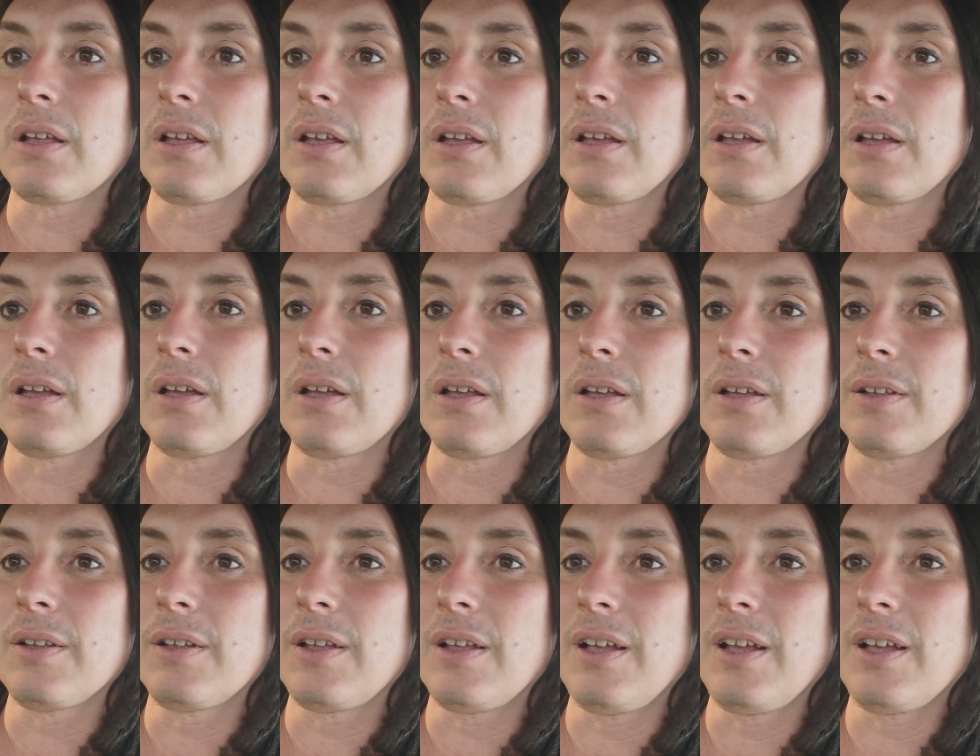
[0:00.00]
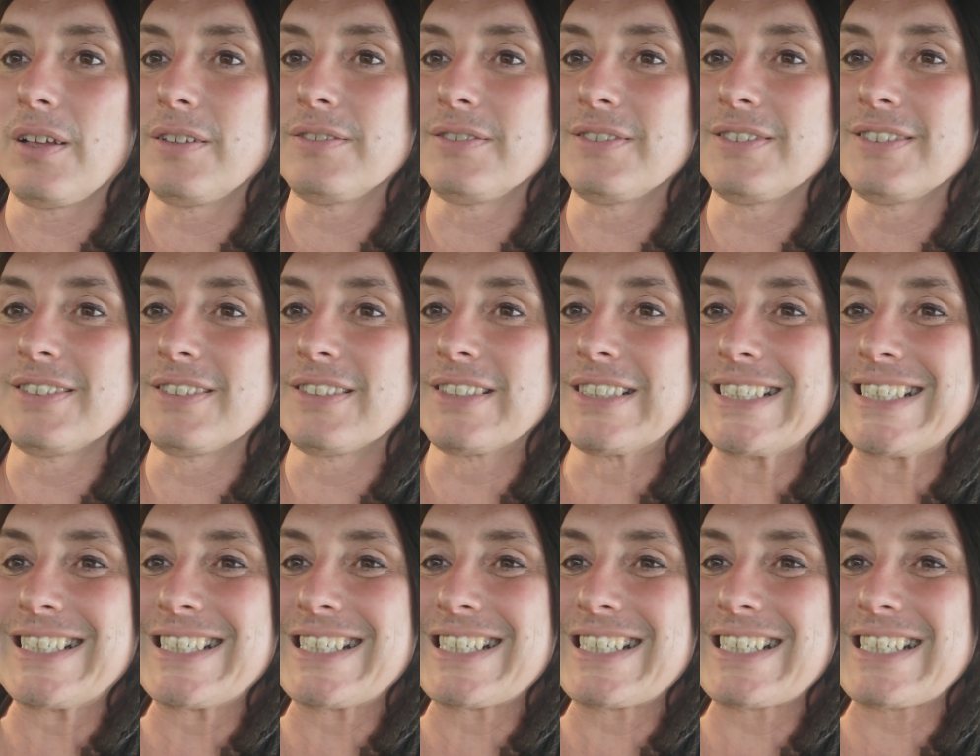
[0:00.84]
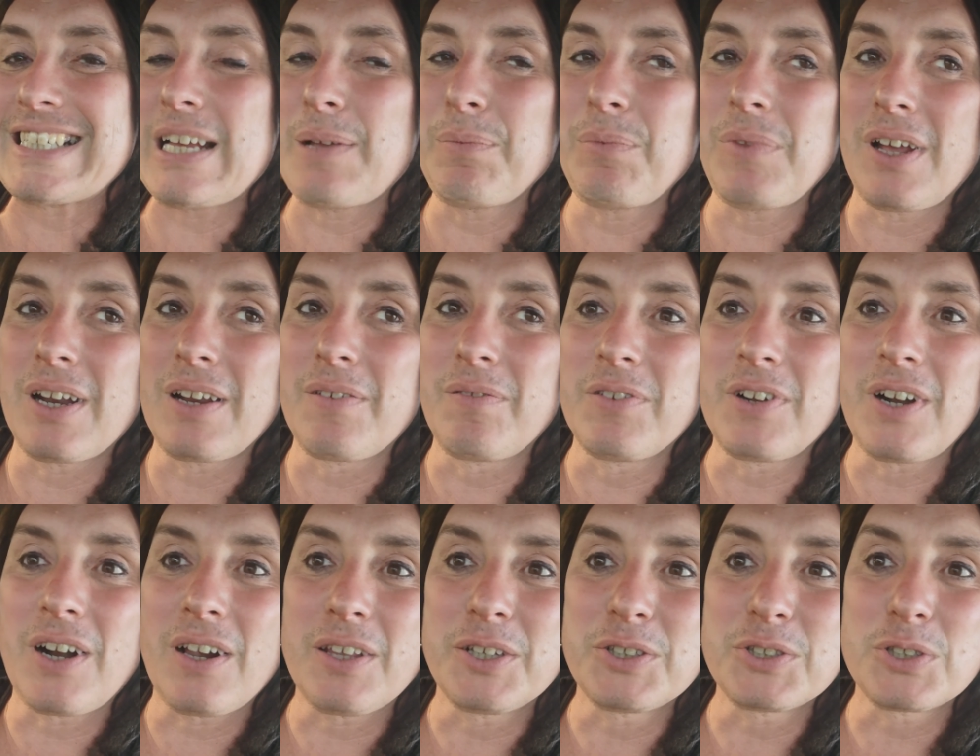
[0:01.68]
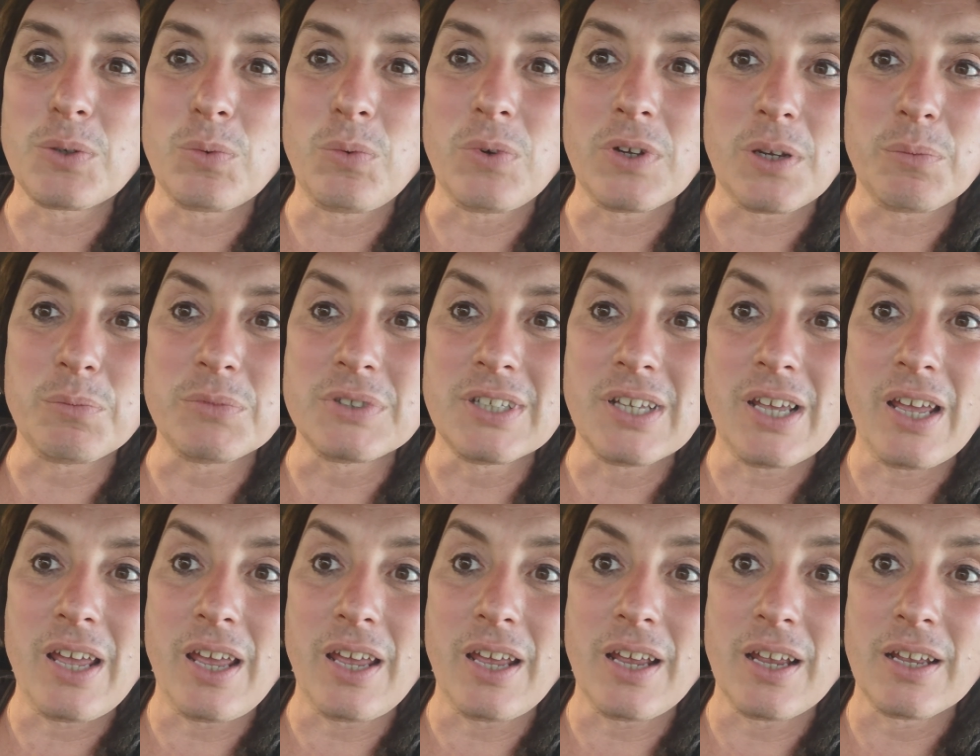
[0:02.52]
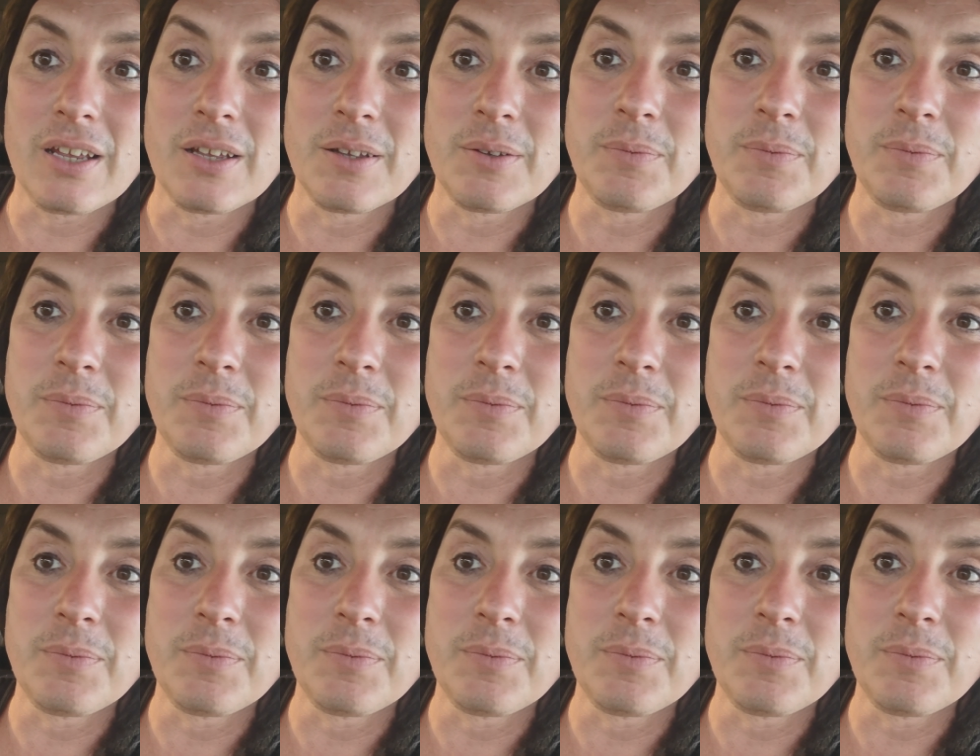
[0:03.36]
Uh, I'm not even entirely sure what I'm saying.